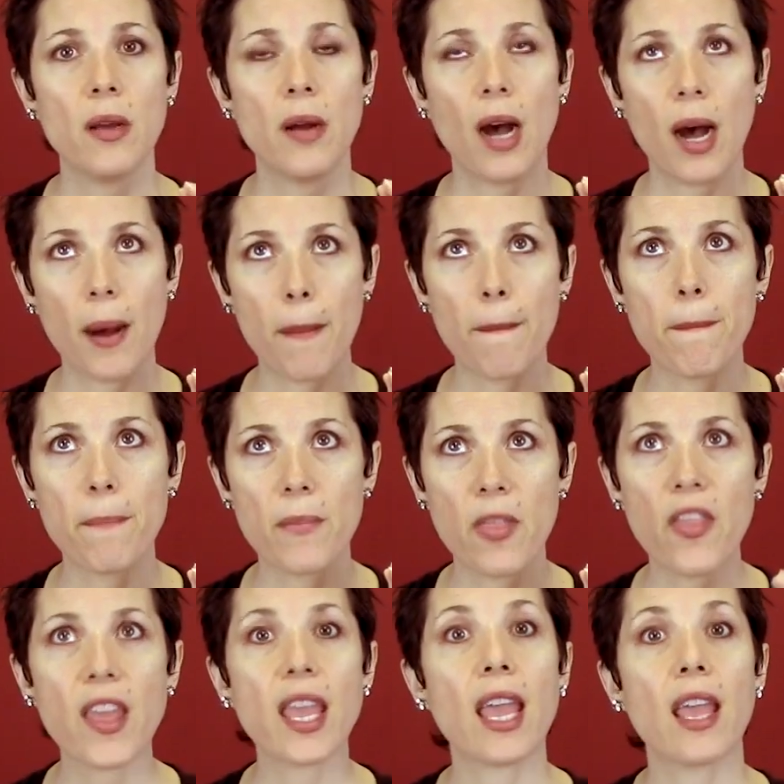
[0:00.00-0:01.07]
um,
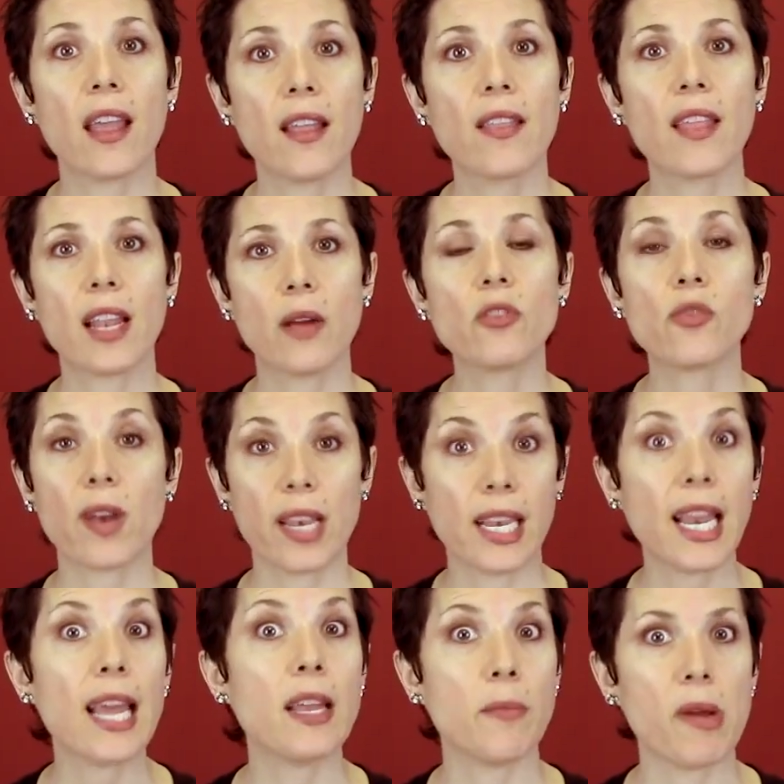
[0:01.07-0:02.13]
thinking that I was ready
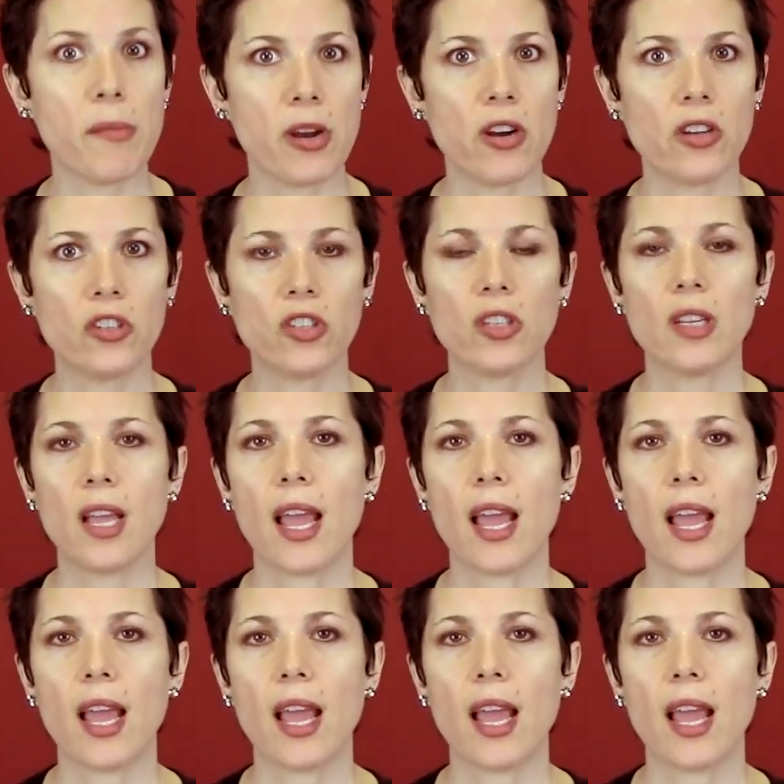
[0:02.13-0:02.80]
to end my marriage.